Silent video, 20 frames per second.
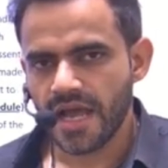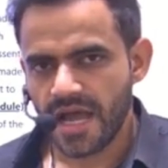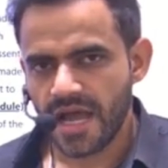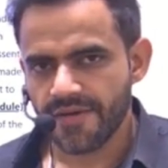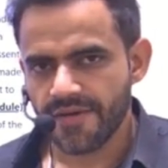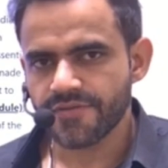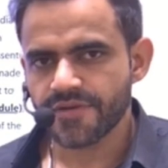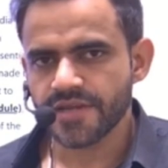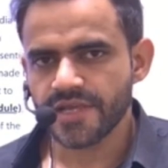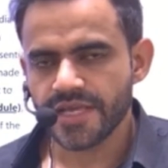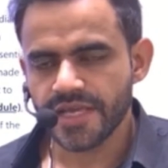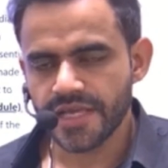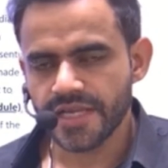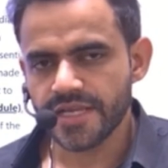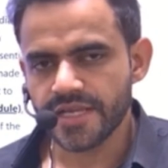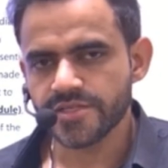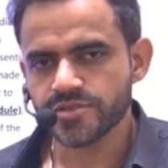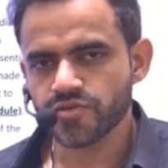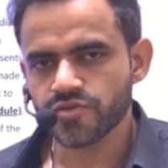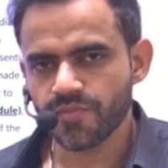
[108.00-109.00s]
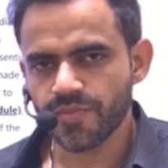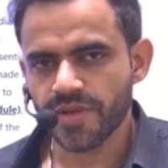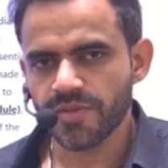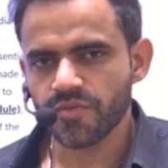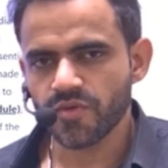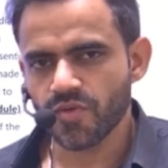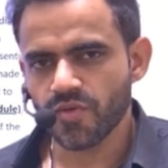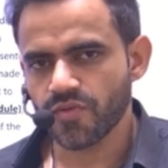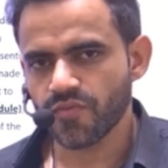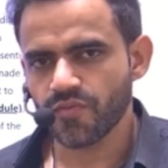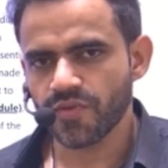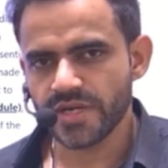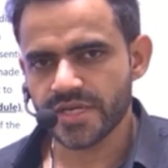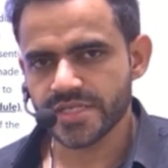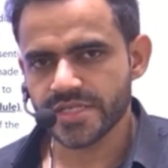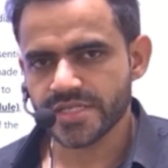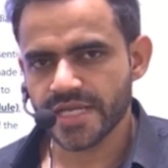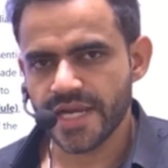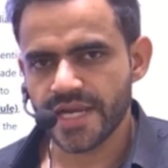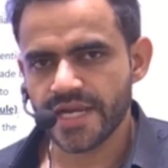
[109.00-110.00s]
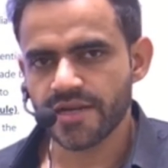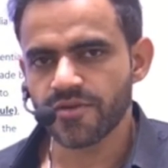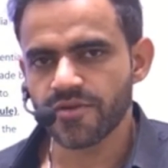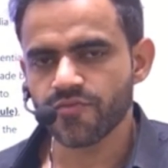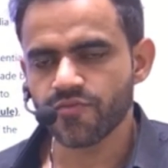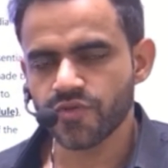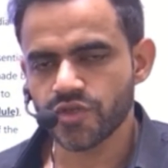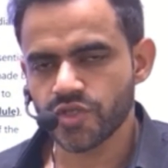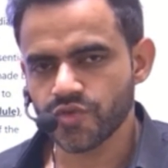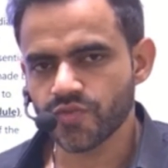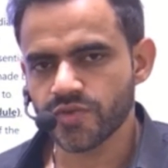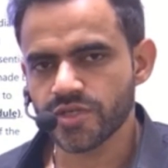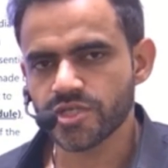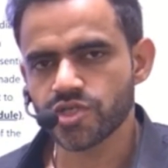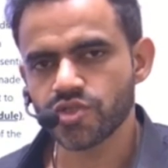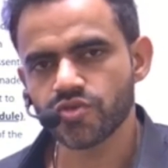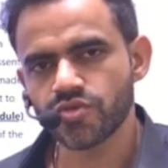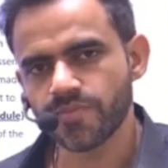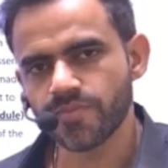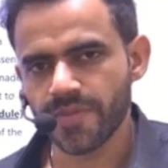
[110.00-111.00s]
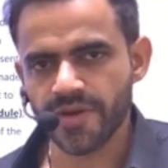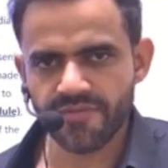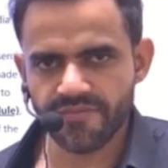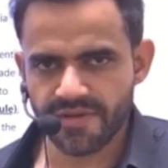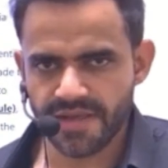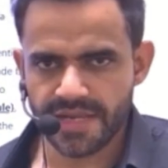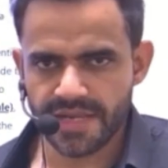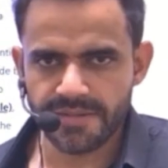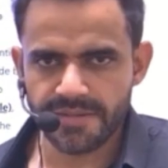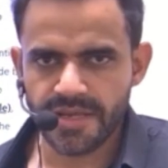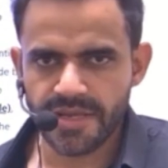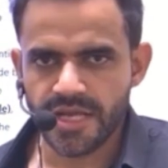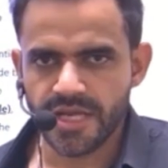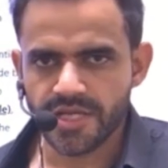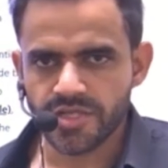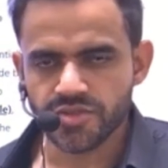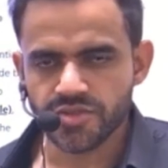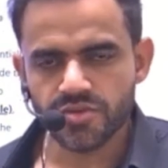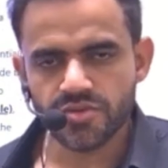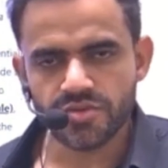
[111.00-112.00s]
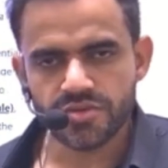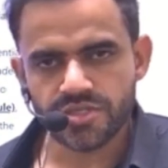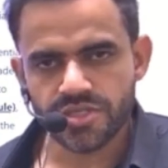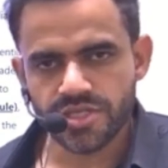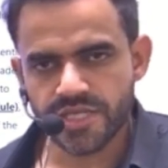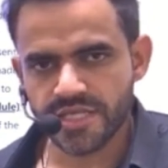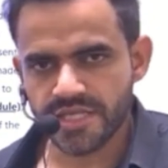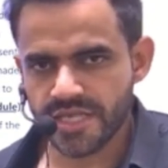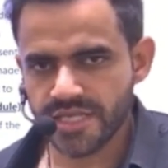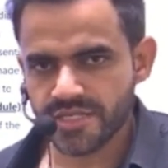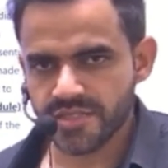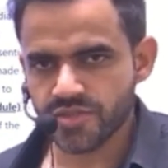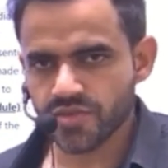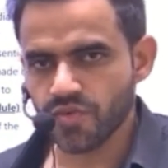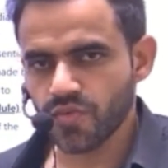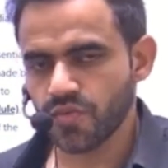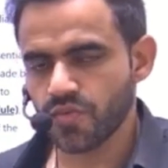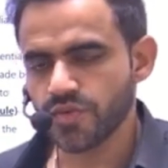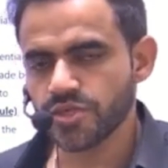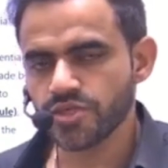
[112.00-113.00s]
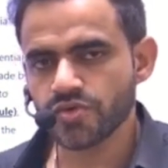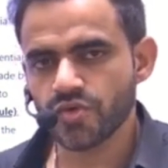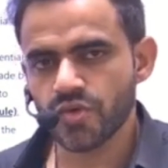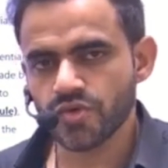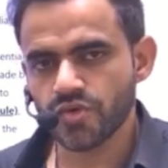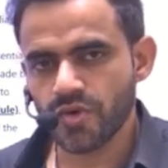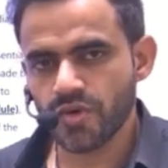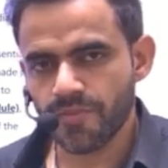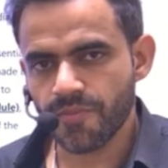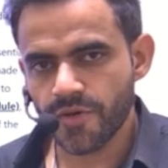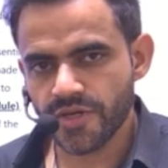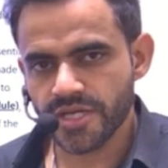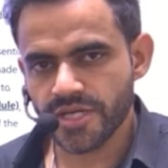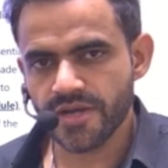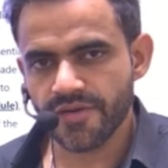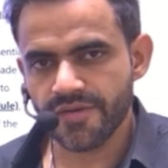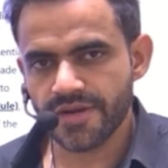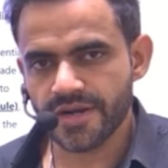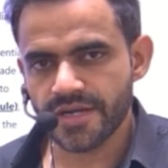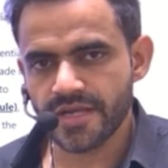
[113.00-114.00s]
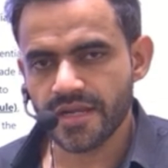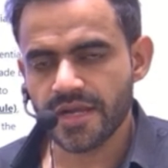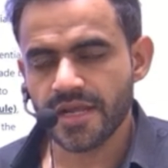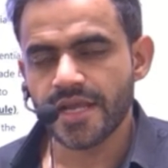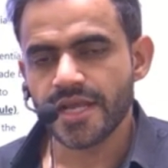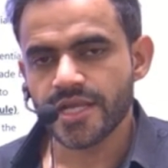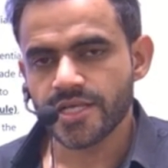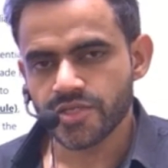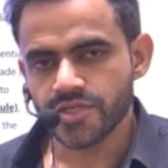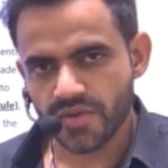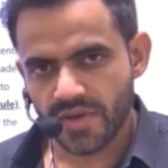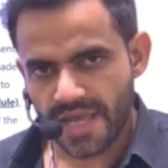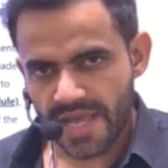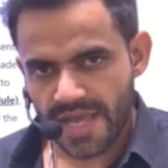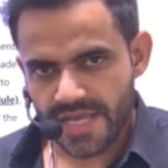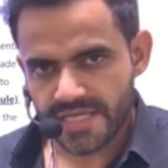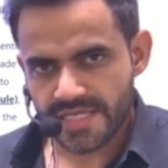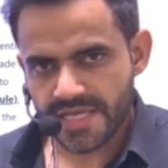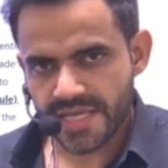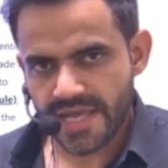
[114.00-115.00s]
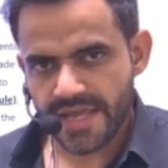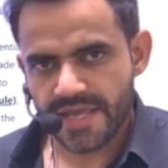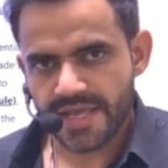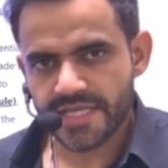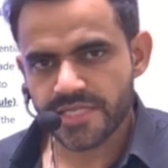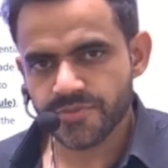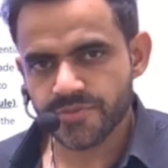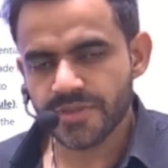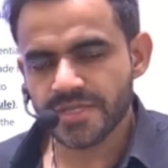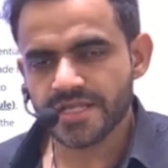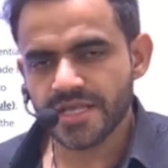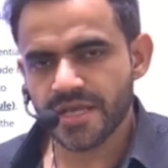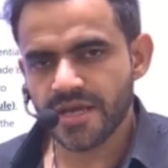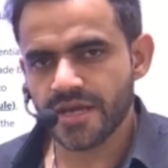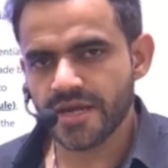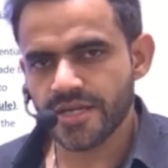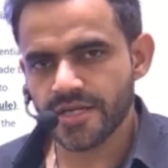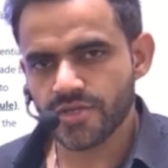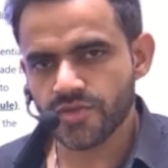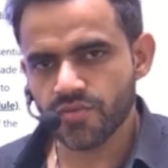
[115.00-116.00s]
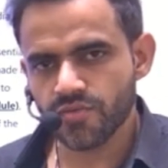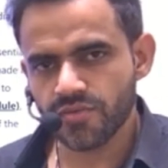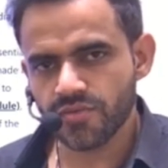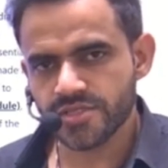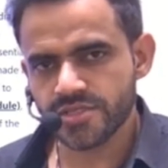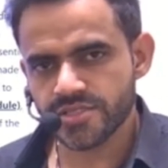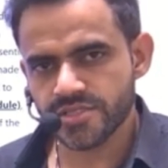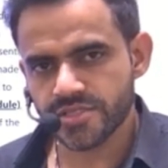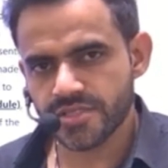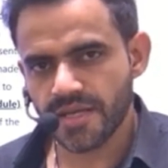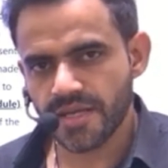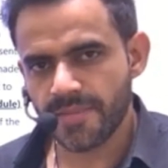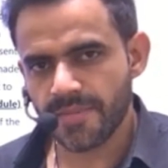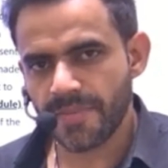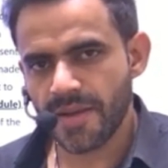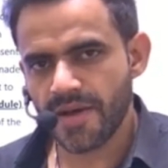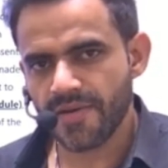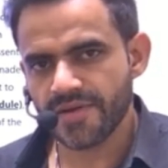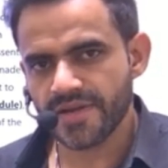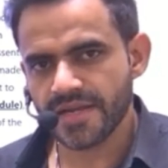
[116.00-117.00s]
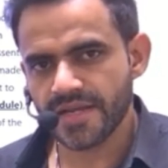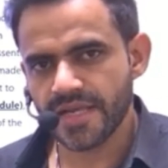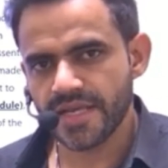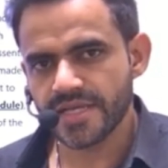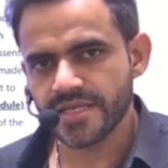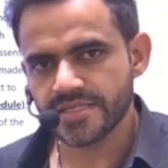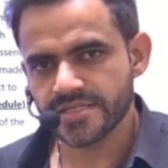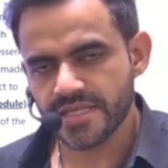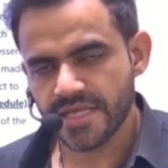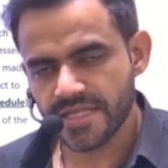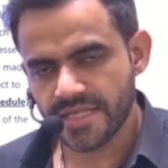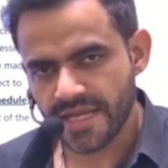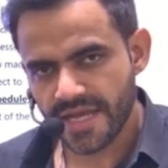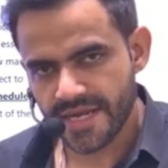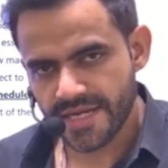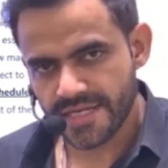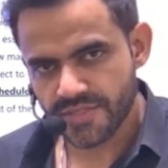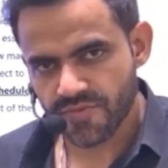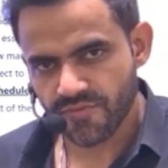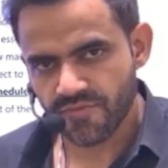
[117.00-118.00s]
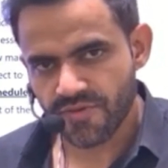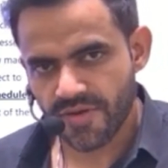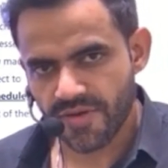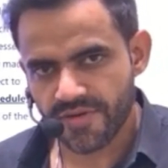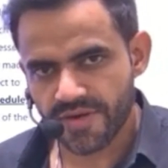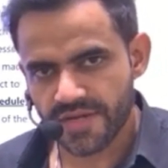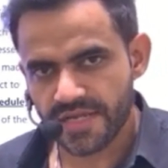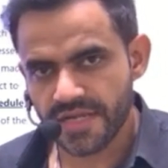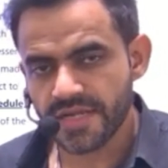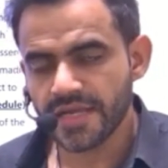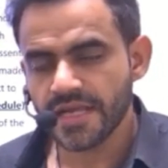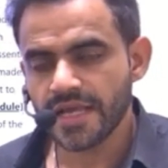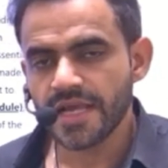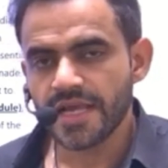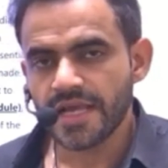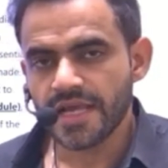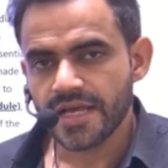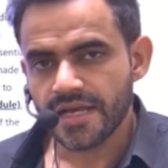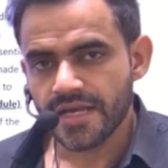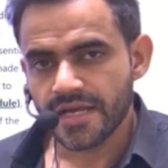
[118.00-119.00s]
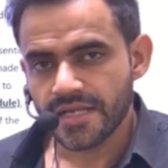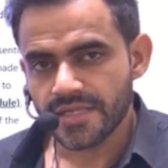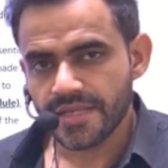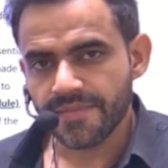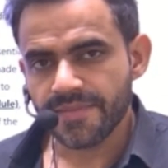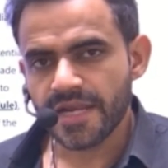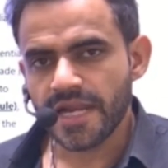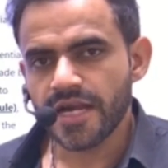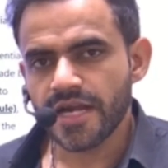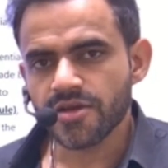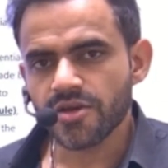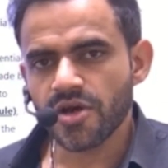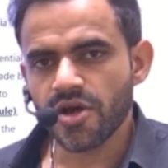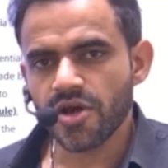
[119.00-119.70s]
after hearing, Supreme Court will decide which one should prevail. So, three things: who is going to appoint governor? So, as per the current rules, the power is in the hands of governor. Tamil Nadu